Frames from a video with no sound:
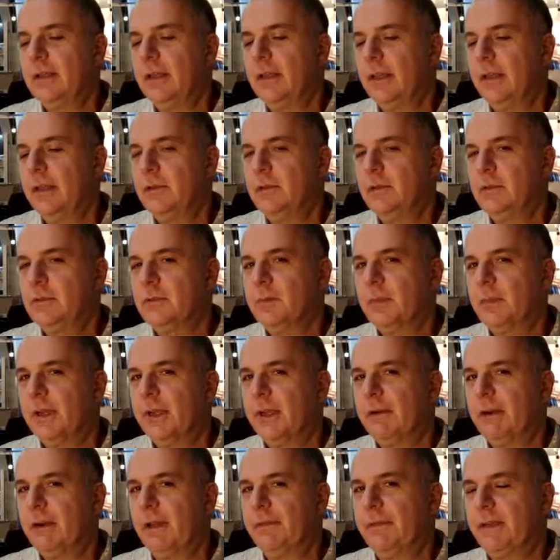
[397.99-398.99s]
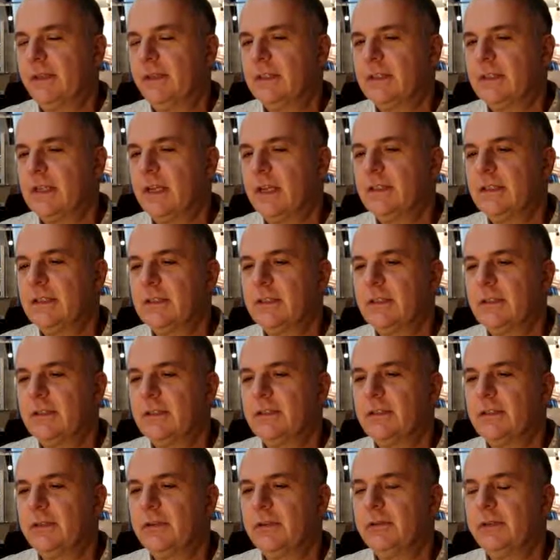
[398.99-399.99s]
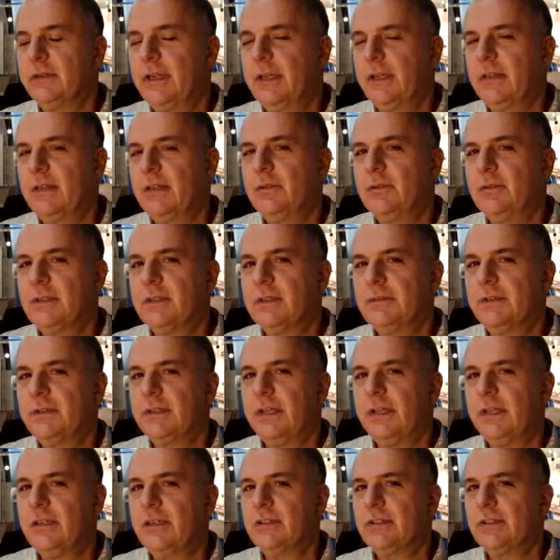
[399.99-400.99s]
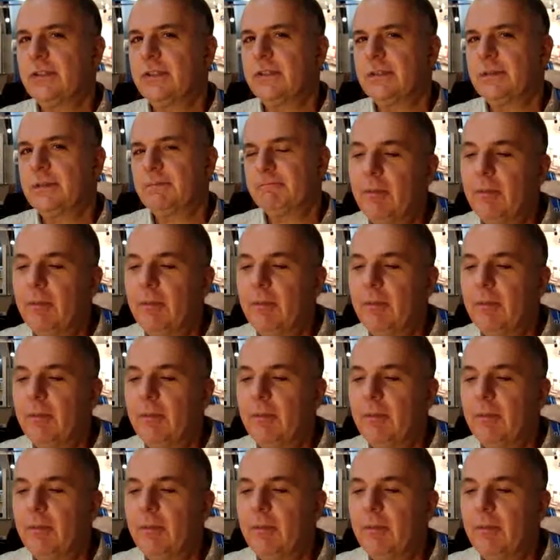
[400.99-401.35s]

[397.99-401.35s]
I used my graphic design skills to create those invitations.